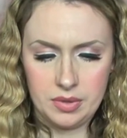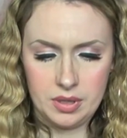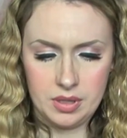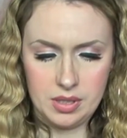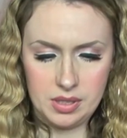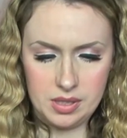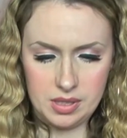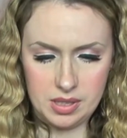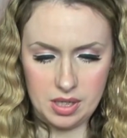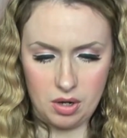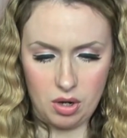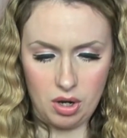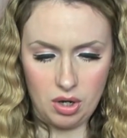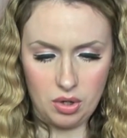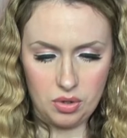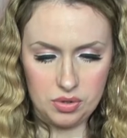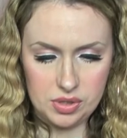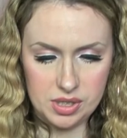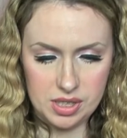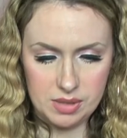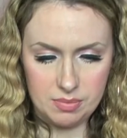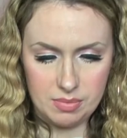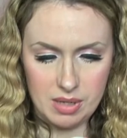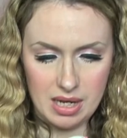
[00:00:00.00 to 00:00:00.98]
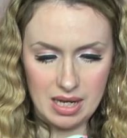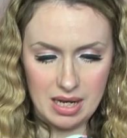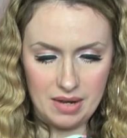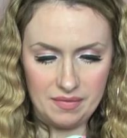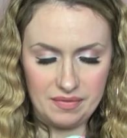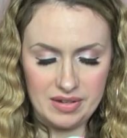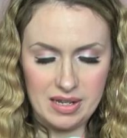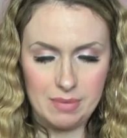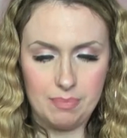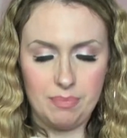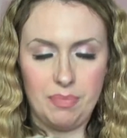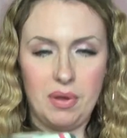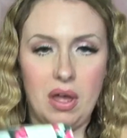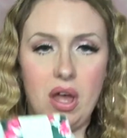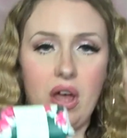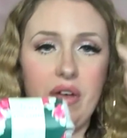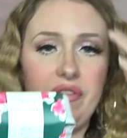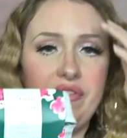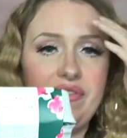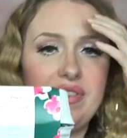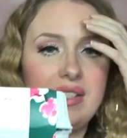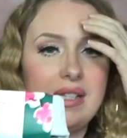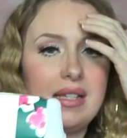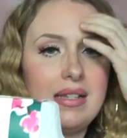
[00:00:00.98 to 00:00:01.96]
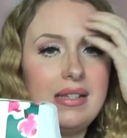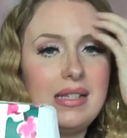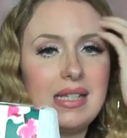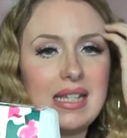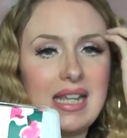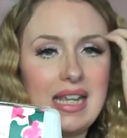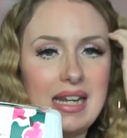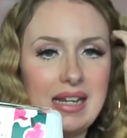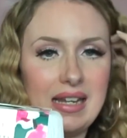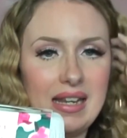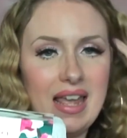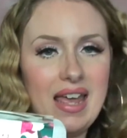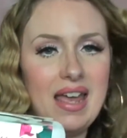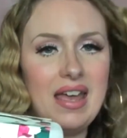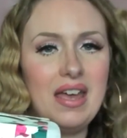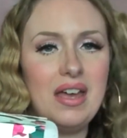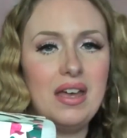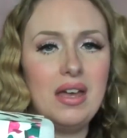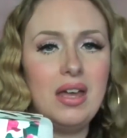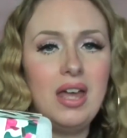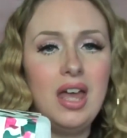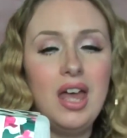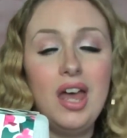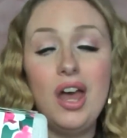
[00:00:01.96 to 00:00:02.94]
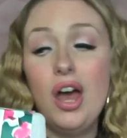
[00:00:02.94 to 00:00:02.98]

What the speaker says: So I got some lovely bar fizzers in there.